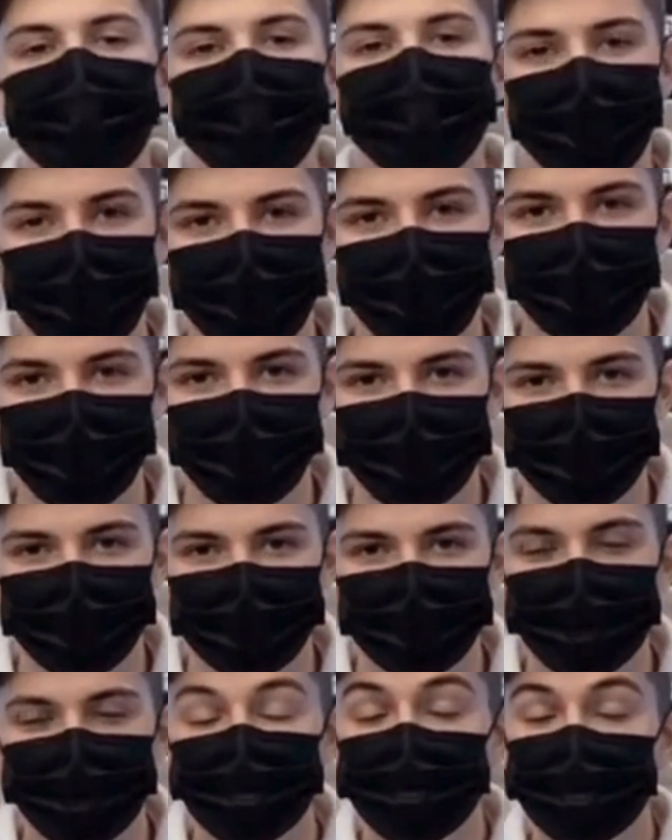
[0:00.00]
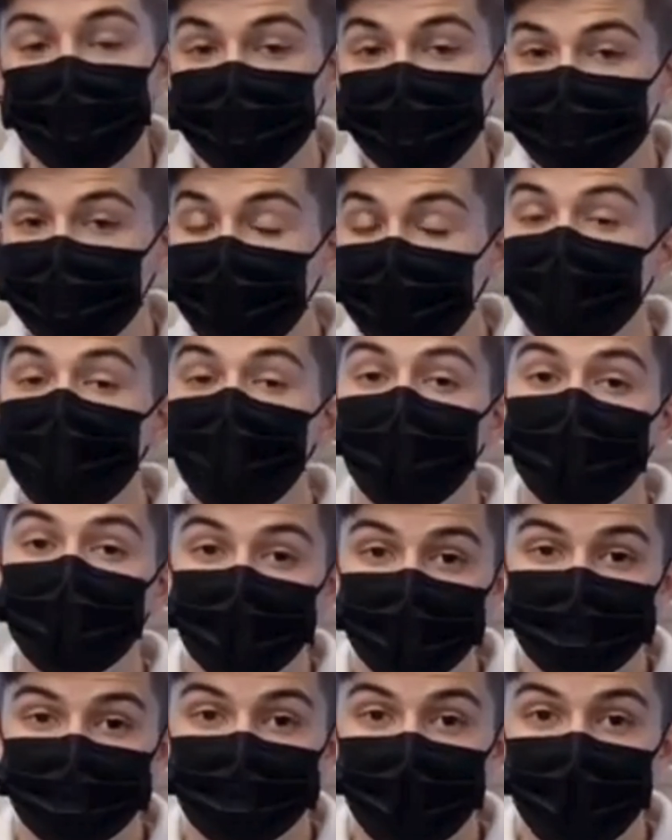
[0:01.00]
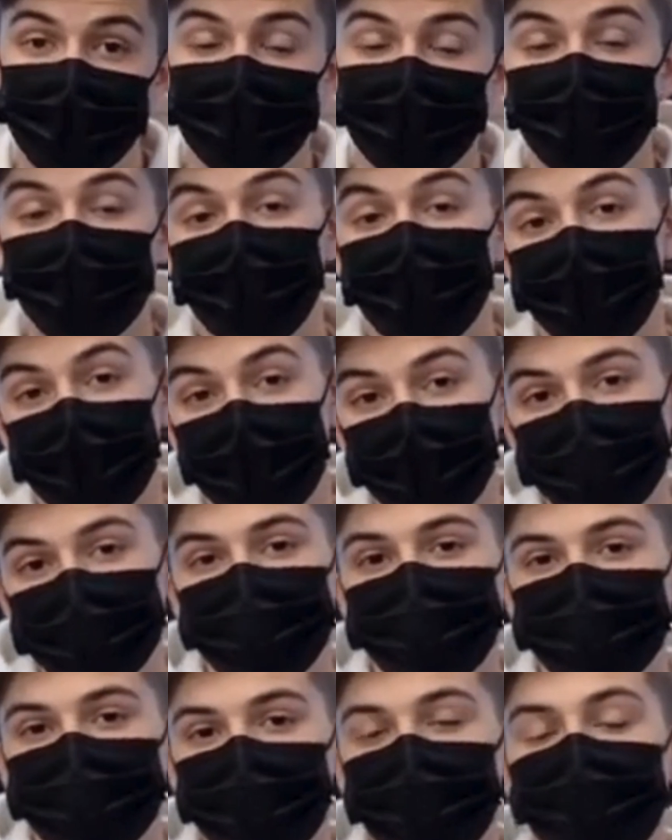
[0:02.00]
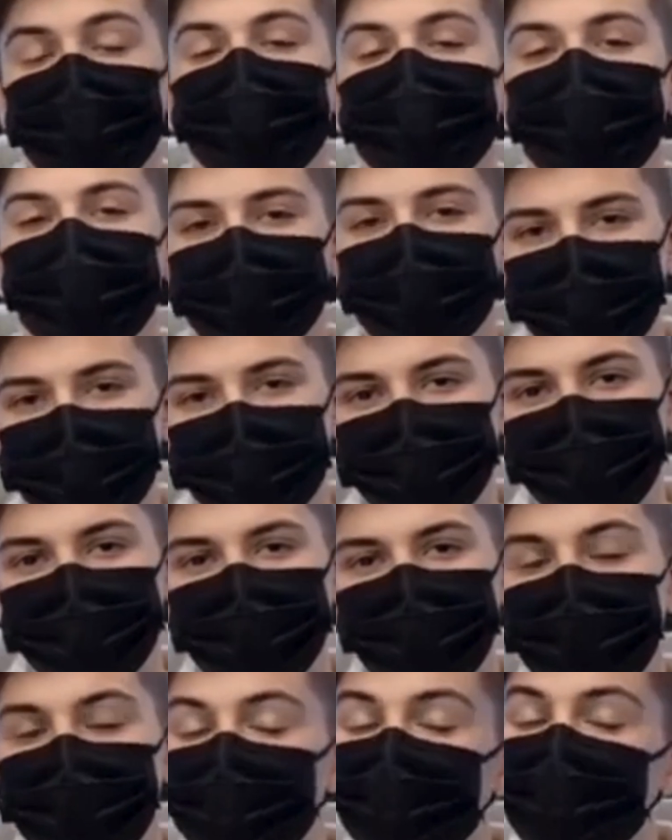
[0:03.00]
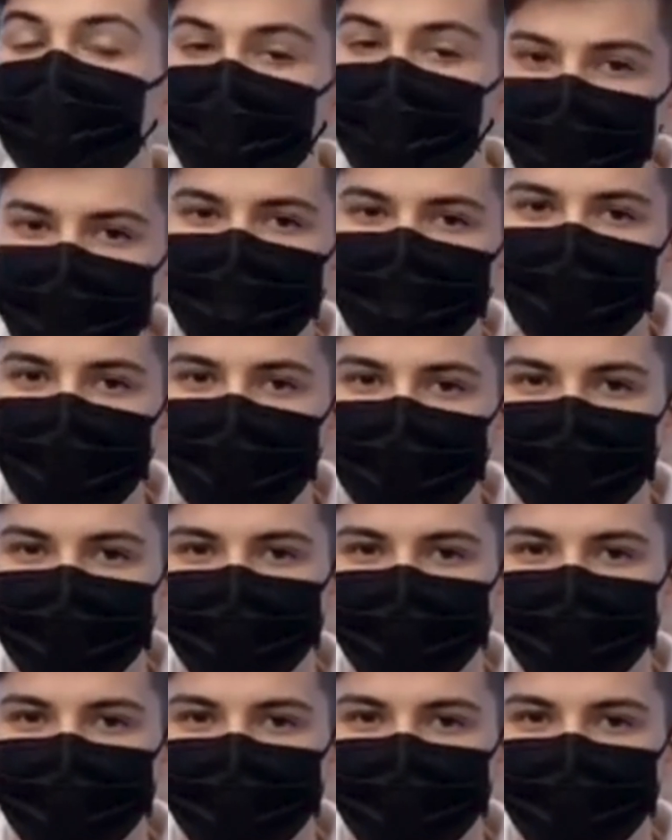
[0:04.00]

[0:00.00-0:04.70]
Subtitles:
usually somewhere between 5 and 15 seconds. To build a full